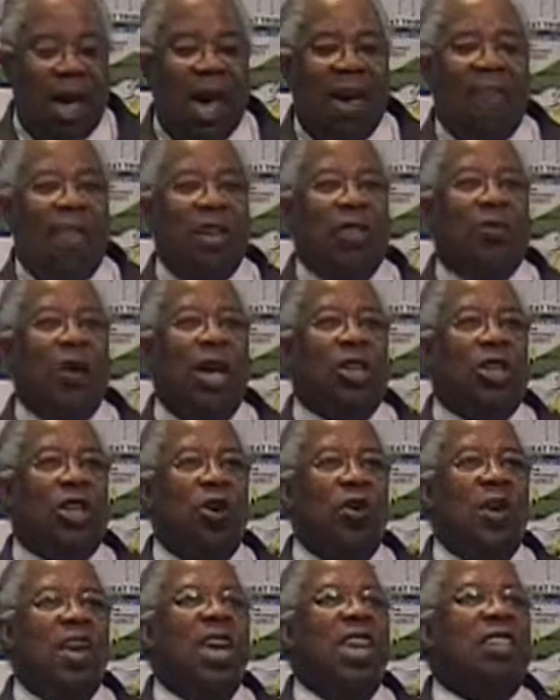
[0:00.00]
And that's why it's
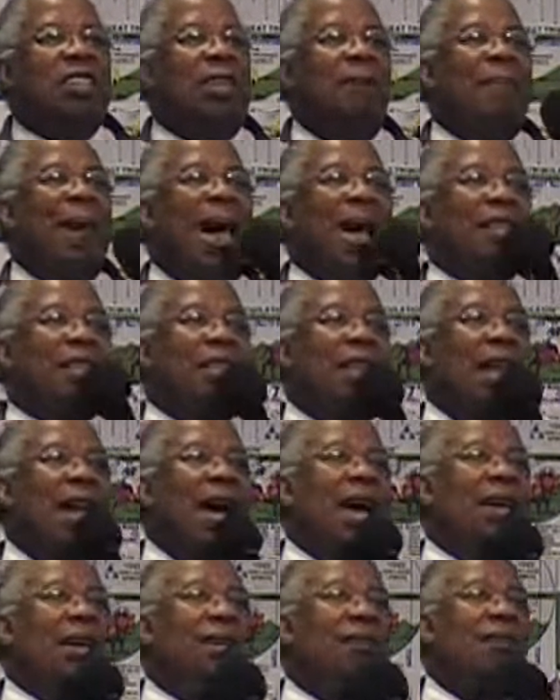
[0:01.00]
so easy to
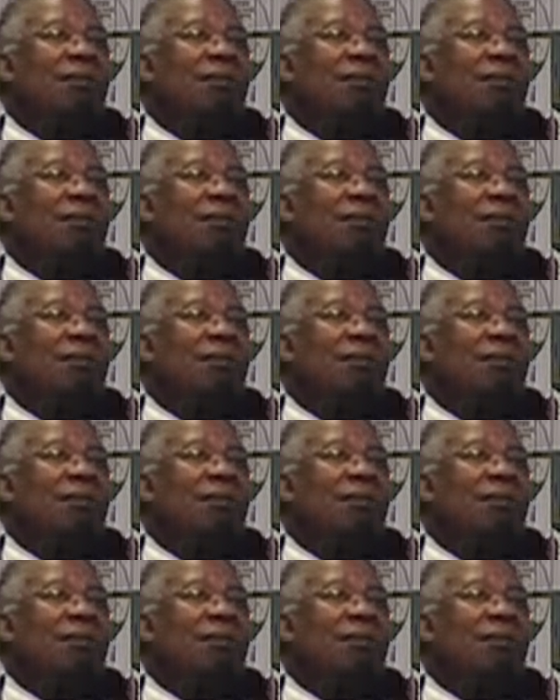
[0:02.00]
backslide.